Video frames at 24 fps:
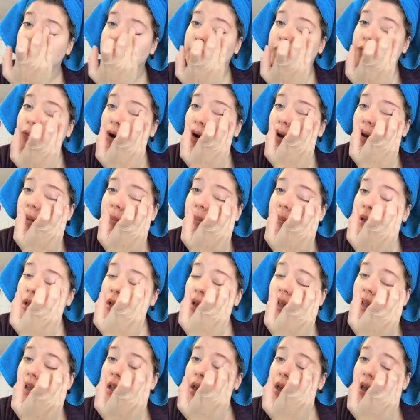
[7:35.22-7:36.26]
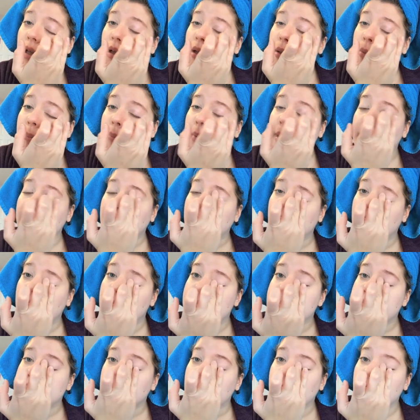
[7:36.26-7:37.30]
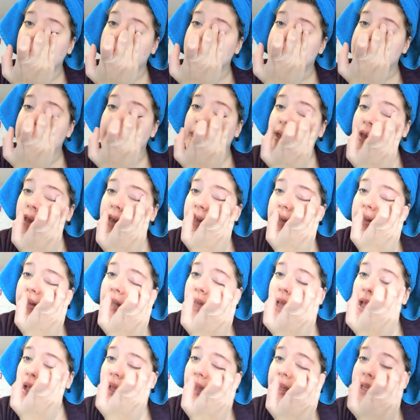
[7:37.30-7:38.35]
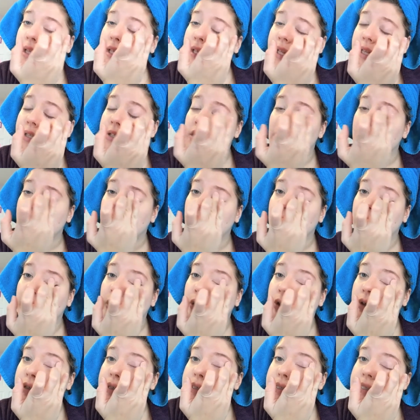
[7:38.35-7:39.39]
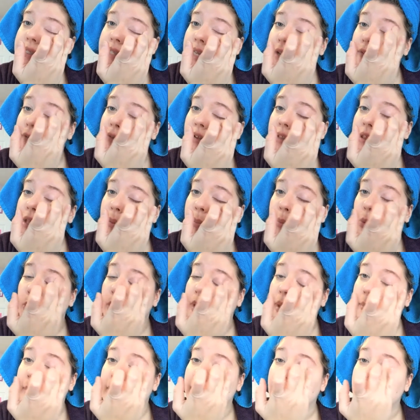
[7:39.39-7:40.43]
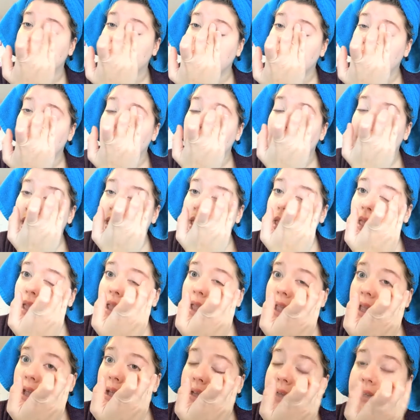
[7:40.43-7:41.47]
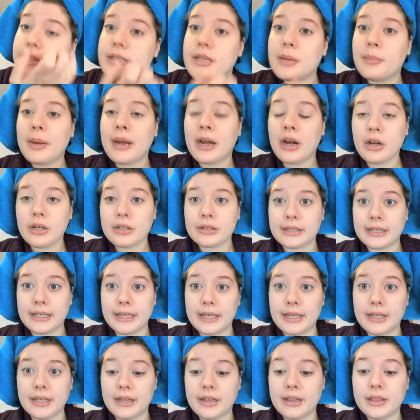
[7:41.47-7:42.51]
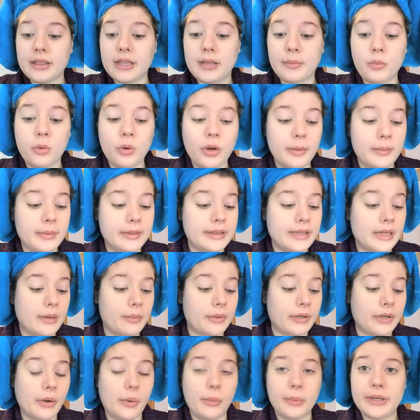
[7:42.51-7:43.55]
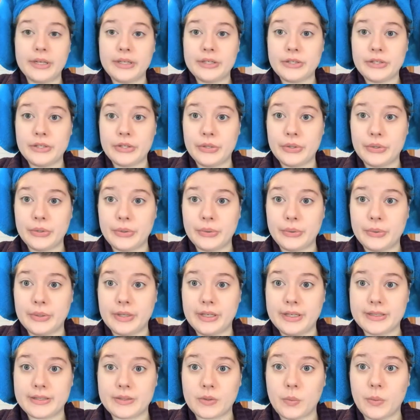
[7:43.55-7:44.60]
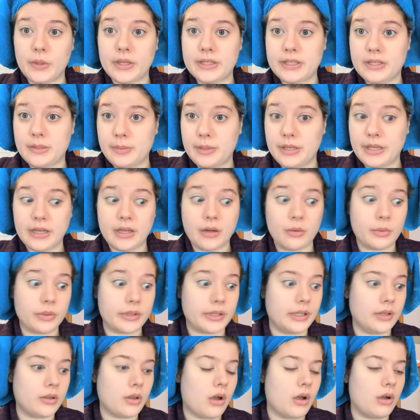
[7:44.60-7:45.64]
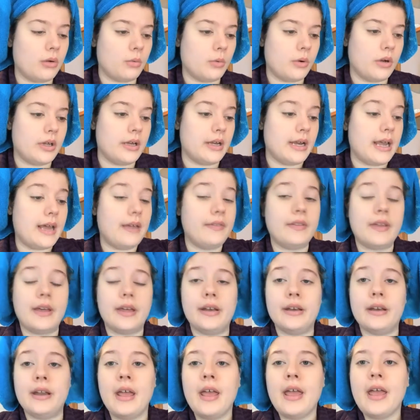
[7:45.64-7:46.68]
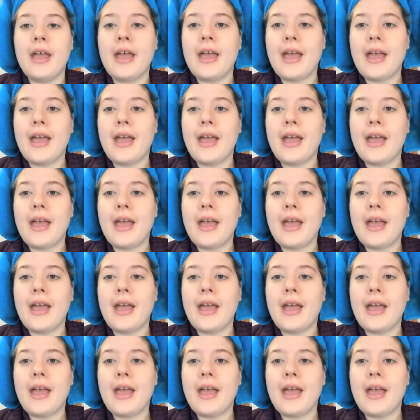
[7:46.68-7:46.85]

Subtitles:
from my parents' house, and he gets off work early today for the appointment. And apparently the appointment that we're going to is going to be a really long one, and then